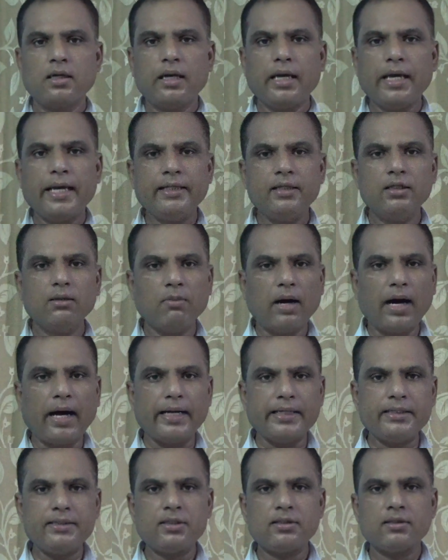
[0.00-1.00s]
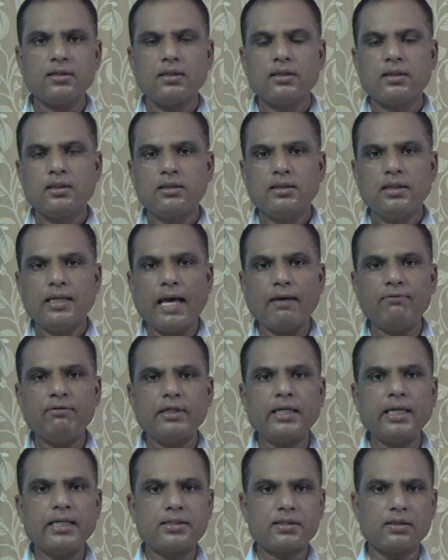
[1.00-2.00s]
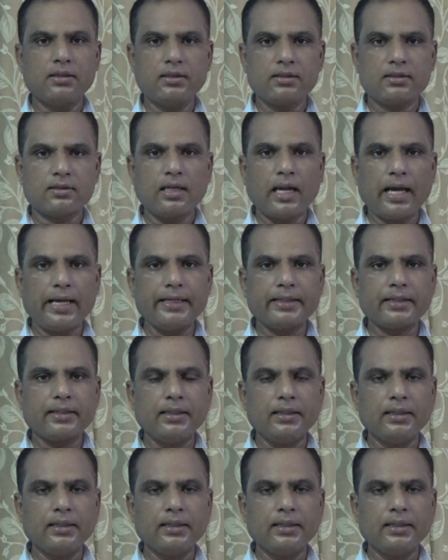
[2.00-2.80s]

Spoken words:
in the mind, the navigators like